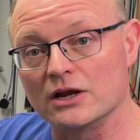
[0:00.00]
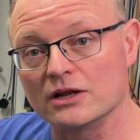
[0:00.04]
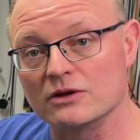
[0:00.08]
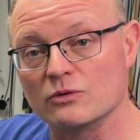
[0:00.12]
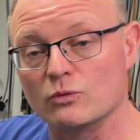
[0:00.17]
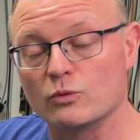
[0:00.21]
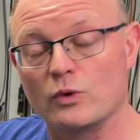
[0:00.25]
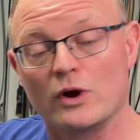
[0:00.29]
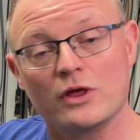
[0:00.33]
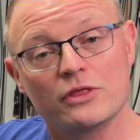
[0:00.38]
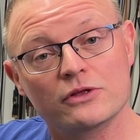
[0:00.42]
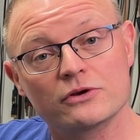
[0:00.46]

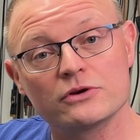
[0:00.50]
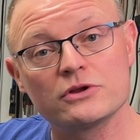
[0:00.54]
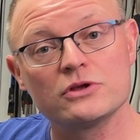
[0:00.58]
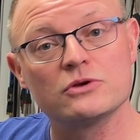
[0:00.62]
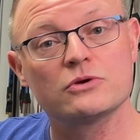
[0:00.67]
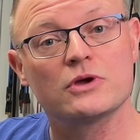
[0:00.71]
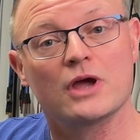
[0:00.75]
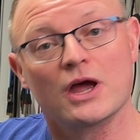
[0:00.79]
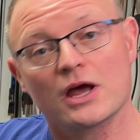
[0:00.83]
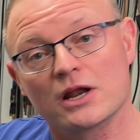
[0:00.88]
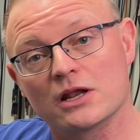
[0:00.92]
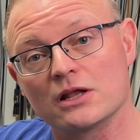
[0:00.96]
Whether you
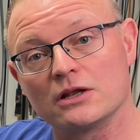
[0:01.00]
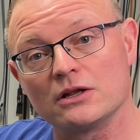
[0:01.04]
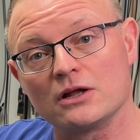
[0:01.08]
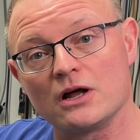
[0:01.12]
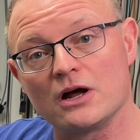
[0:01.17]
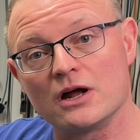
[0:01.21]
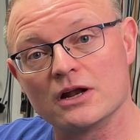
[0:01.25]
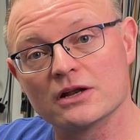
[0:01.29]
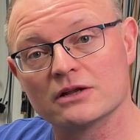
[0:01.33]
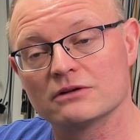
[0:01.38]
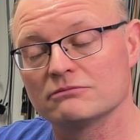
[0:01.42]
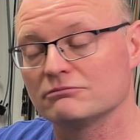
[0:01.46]
get a
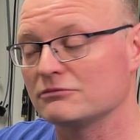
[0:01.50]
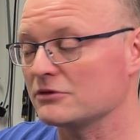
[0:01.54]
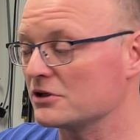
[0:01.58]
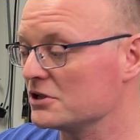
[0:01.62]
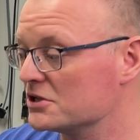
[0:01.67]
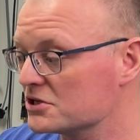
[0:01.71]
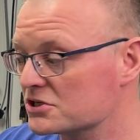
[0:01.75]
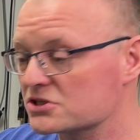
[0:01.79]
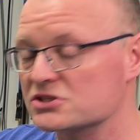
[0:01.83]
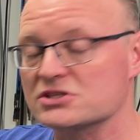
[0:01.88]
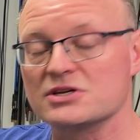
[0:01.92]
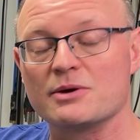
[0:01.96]
lot is
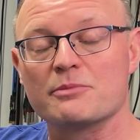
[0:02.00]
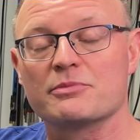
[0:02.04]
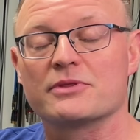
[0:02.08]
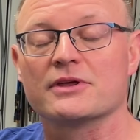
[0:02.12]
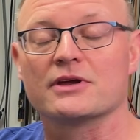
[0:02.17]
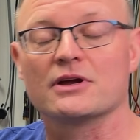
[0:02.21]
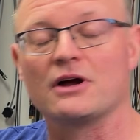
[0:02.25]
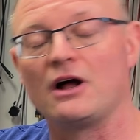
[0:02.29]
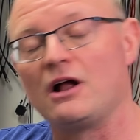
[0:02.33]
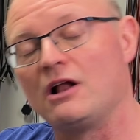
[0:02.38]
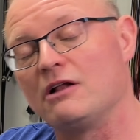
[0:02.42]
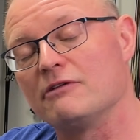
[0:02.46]
something
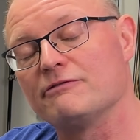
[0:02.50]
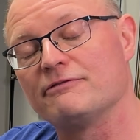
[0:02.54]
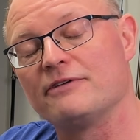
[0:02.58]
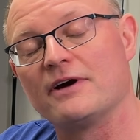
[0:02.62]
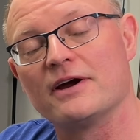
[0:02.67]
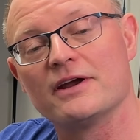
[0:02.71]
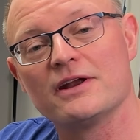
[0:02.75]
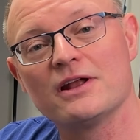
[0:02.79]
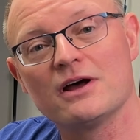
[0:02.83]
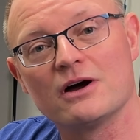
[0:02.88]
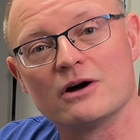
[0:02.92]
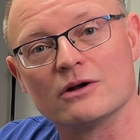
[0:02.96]
I'll find
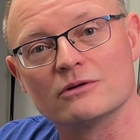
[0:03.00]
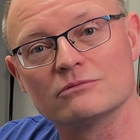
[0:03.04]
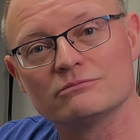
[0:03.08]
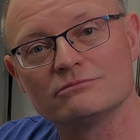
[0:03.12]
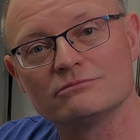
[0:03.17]
out.